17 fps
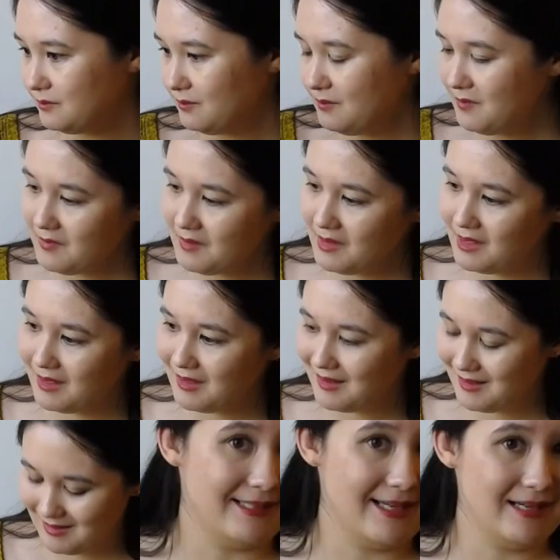That last
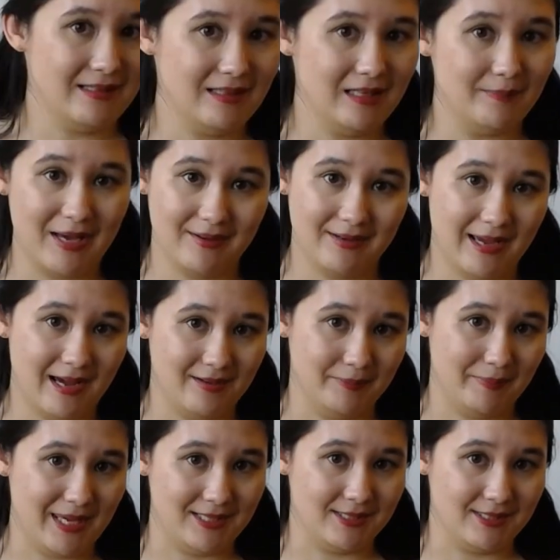detail about how the
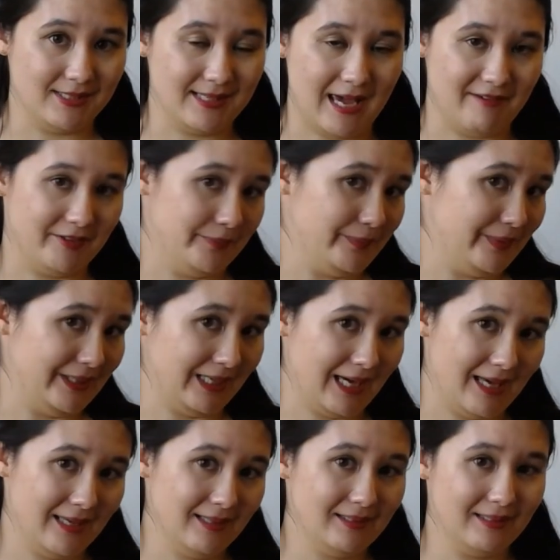pages haven't been
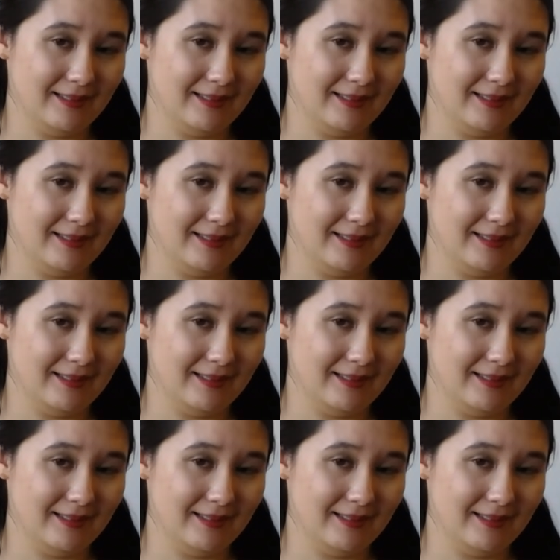cut